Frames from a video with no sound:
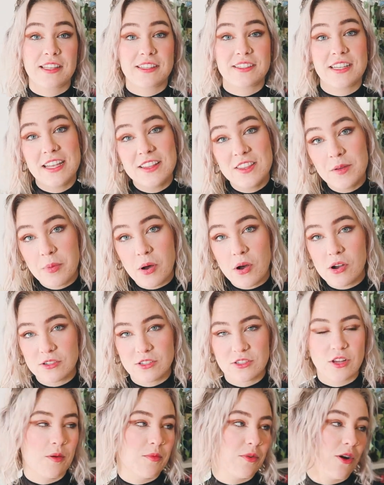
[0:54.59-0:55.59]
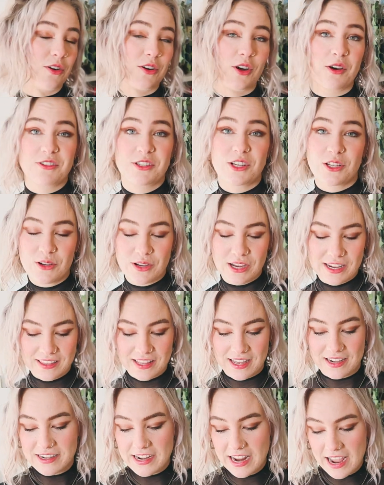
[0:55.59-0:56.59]
that's in the box, so I'm not going to look at
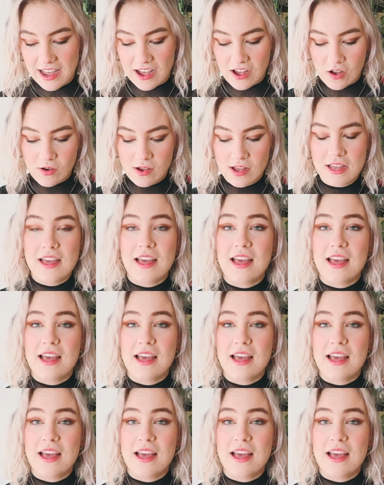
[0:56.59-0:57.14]
that now.